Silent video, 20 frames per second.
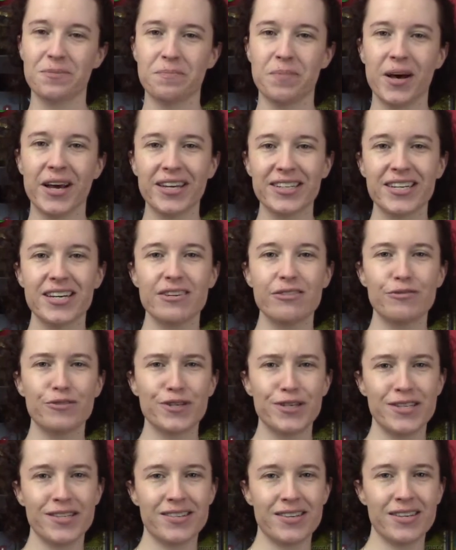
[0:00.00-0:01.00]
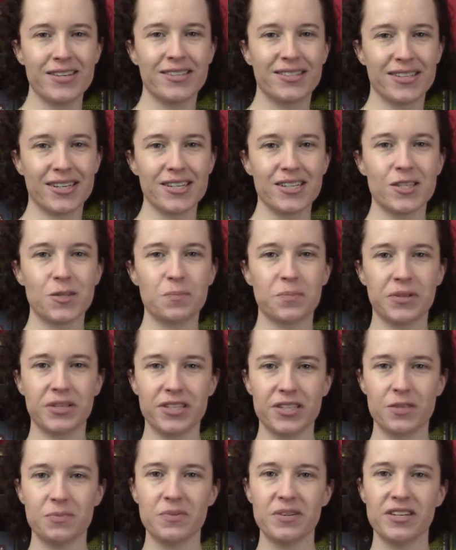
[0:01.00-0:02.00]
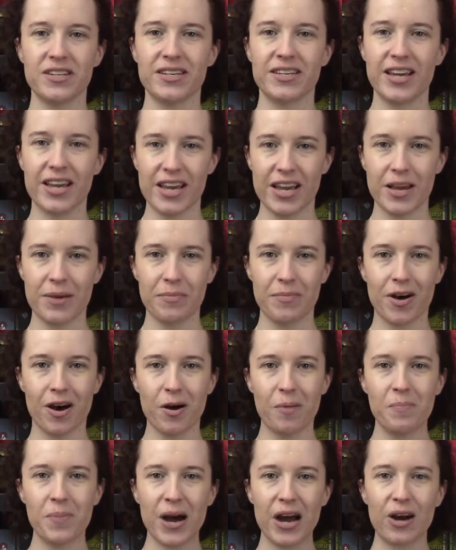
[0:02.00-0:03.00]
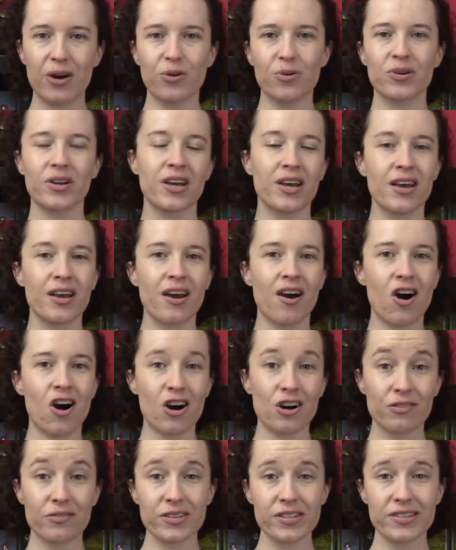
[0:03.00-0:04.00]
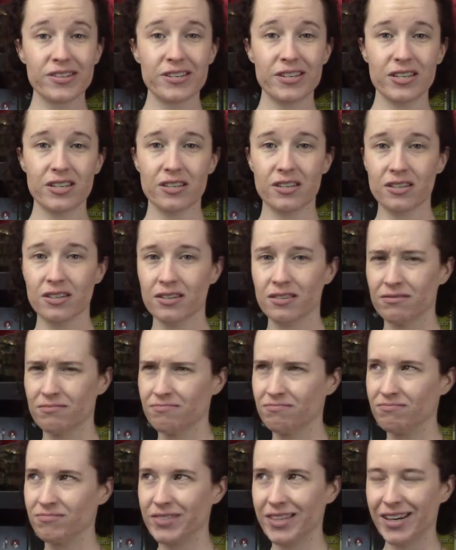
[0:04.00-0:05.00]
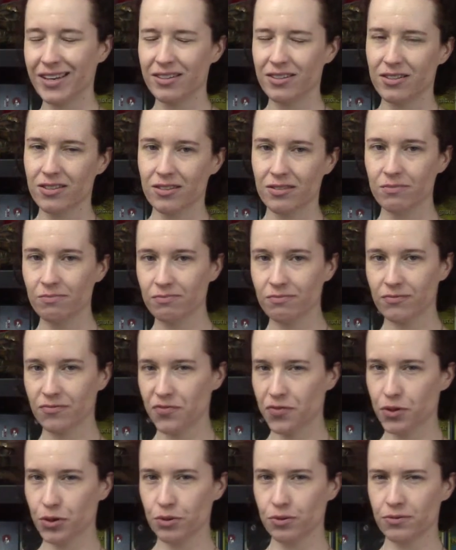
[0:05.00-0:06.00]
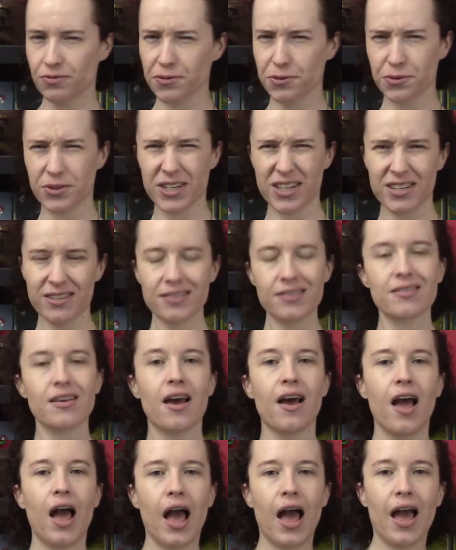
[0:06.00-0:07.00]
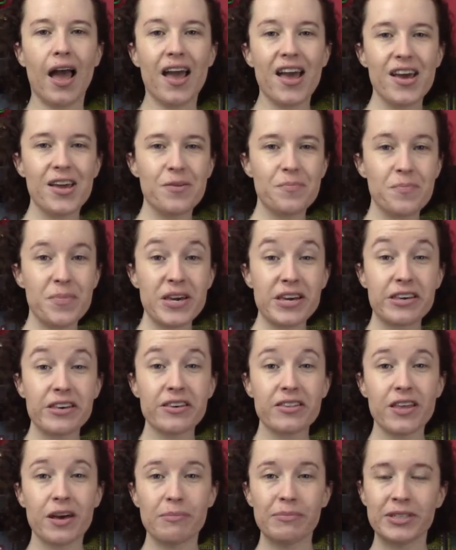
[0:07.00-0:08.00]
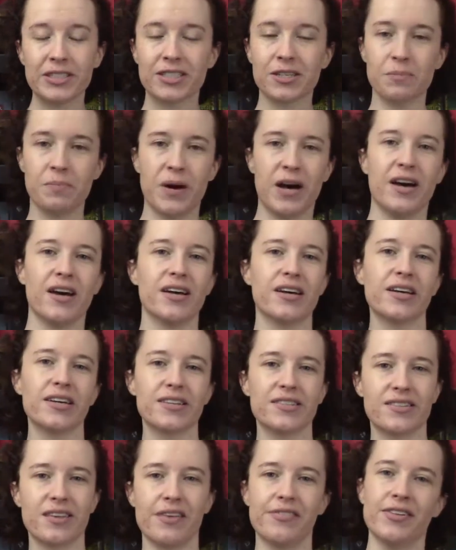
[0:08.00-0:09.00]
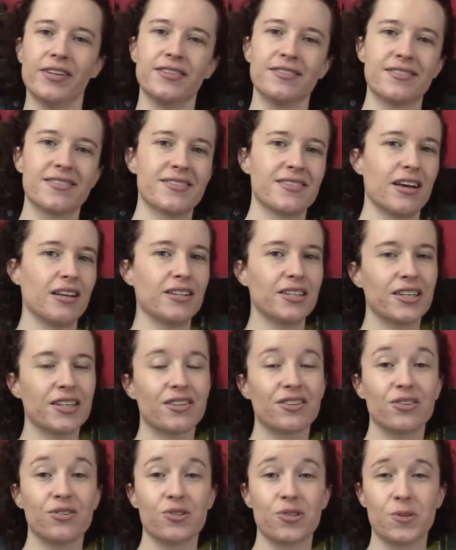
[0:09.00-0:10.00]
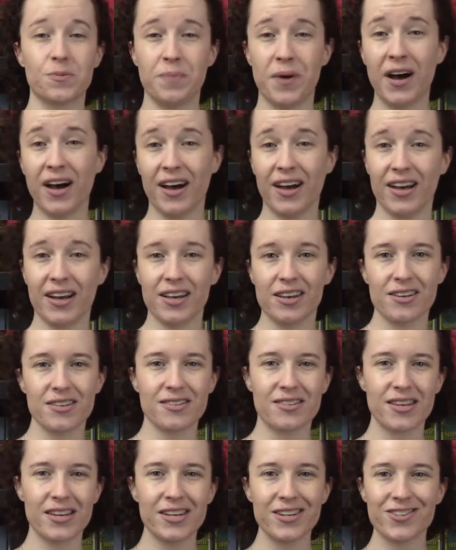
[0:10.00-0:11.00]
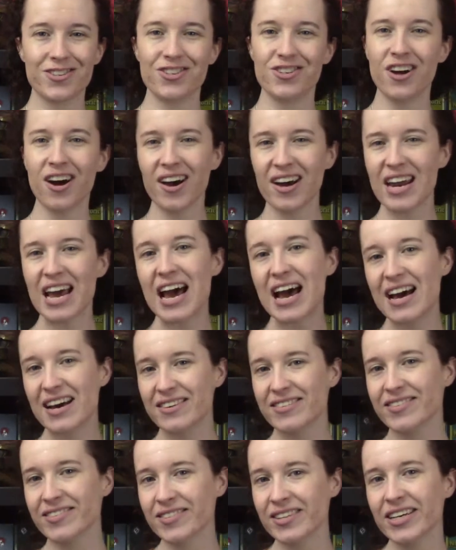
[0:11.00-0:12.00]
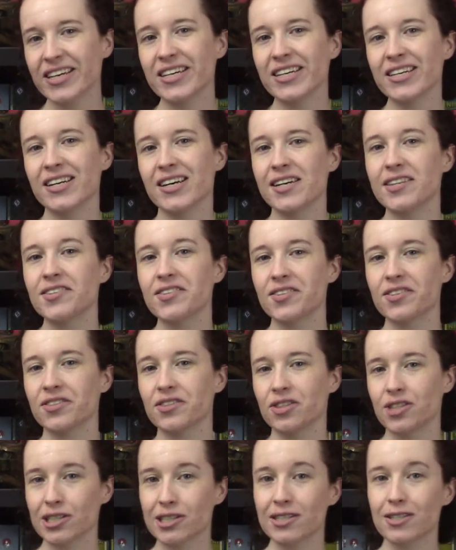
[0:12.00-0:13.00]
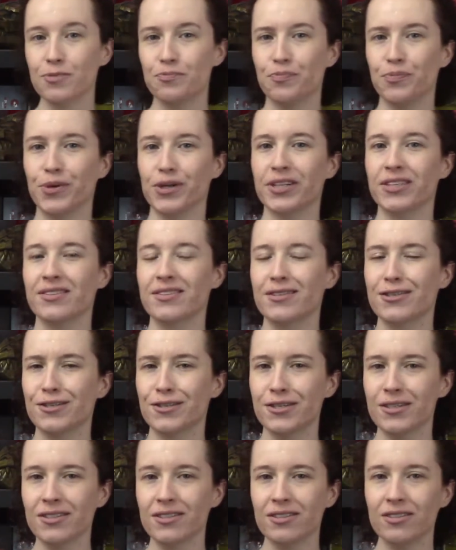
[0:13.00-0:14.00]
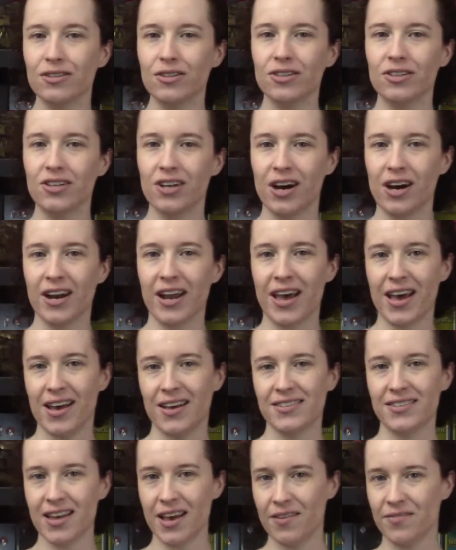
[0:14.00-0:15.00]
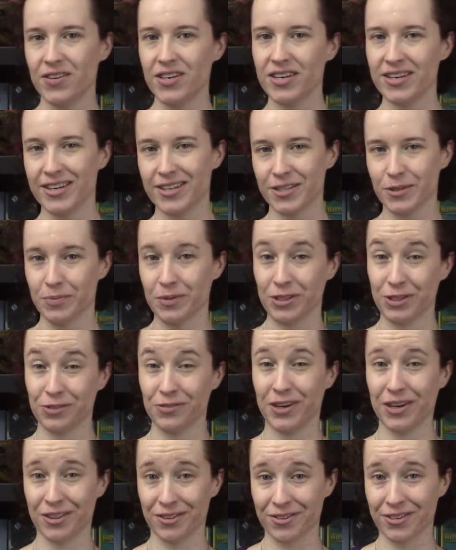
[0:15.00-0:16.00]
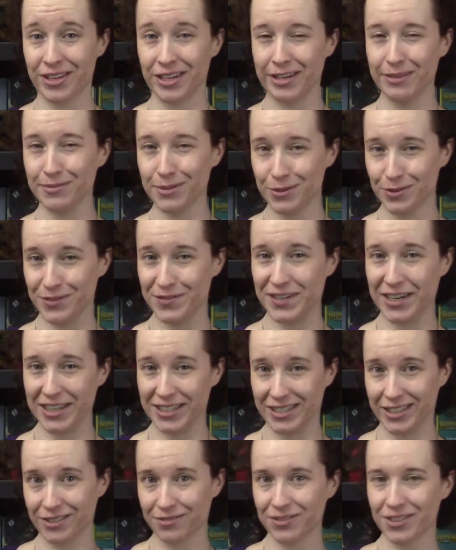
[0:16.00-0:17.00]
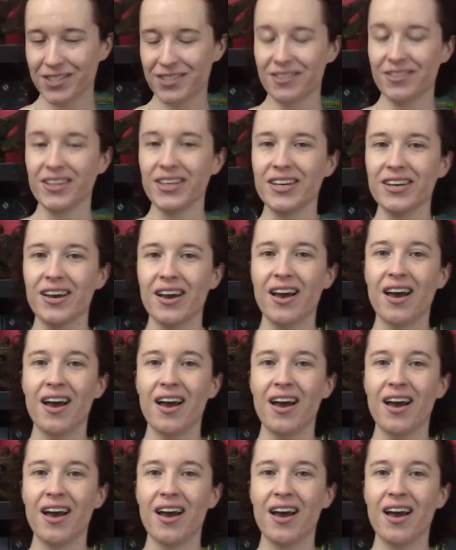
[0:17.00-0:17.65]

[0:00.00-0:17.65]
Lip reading: Pie Town is a dice placement game about harvesting dice, fruit dice, and making them into pies and then selling those pies. It's not as light as it looks, but it's still not as heavy as a bunch of other games that we've gotten in recently.